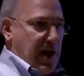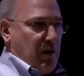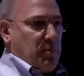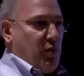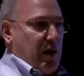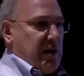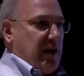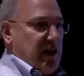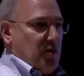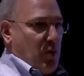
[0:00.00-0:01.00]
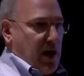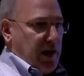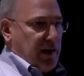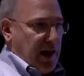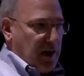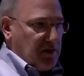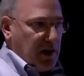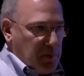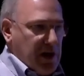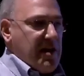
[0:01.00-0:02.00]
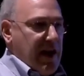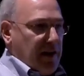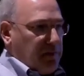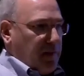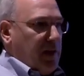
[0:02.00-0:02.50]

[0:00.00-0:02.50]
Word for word: PowerPoint and you want it as a PDF,